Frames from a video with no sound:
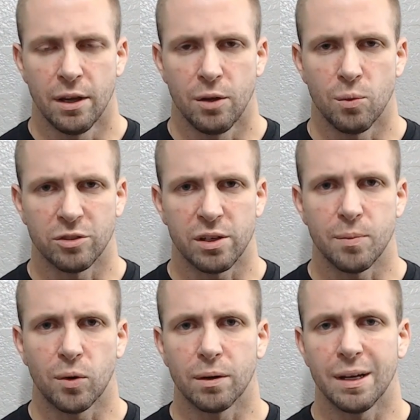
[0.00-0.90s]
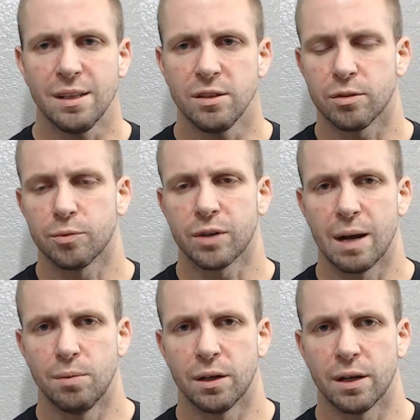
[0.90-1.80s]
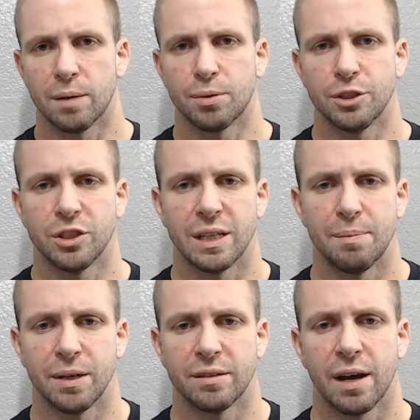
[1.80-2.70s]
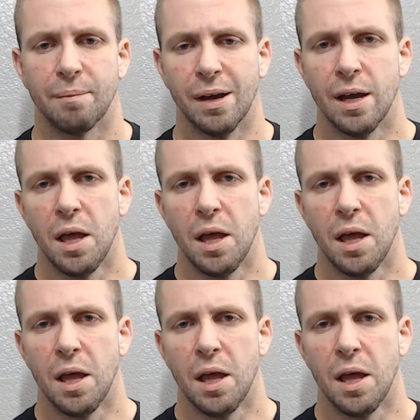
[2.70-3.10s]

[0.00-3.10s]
you want to see more, hit the subscribe button. I appreciate that big time.